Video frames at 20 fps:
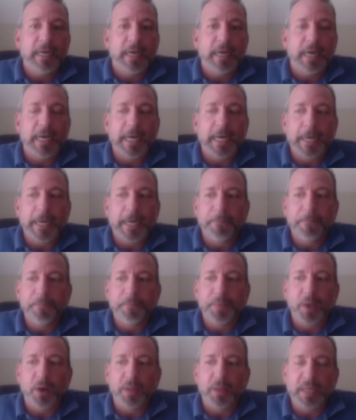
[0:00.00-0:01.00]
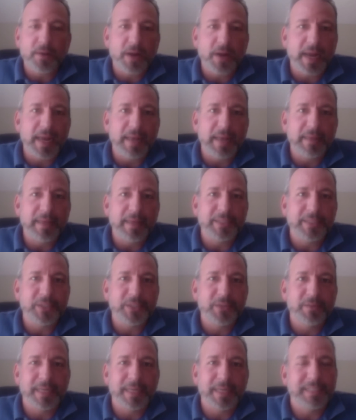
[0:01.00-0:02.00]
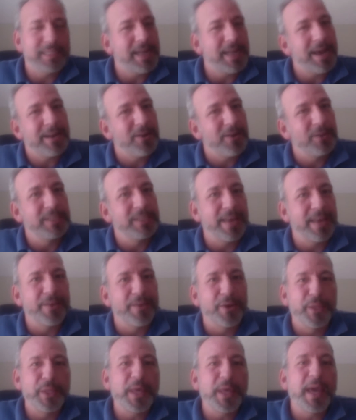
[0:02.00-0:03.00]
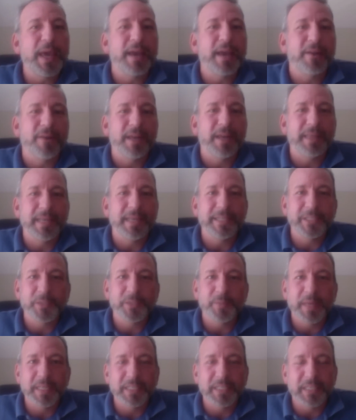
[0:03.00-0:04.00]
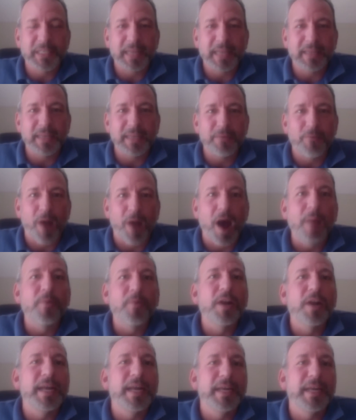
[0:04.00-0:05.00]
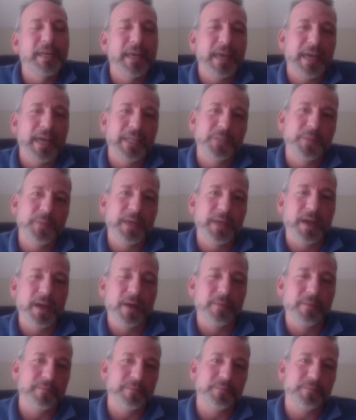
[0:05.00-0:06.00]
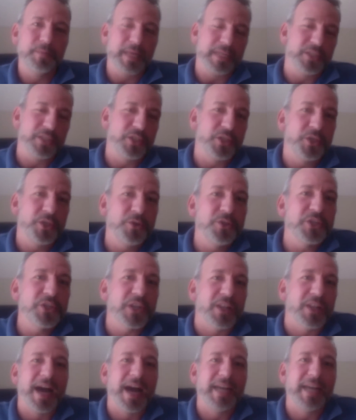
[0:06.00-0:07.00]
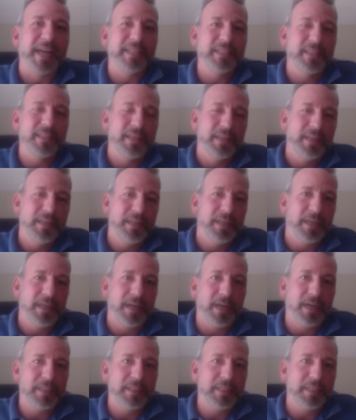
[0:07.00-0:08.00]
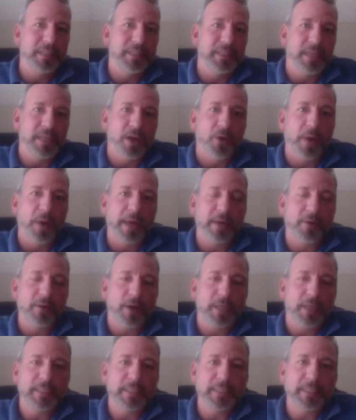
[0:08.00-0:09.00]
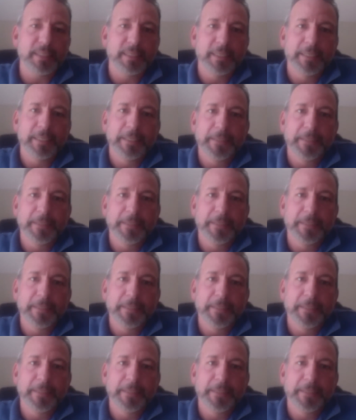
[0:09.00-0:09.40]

On the other hand, that's not an altogether good thing. Right? That just means that the robbery has become institutionalized since the 08 crisis.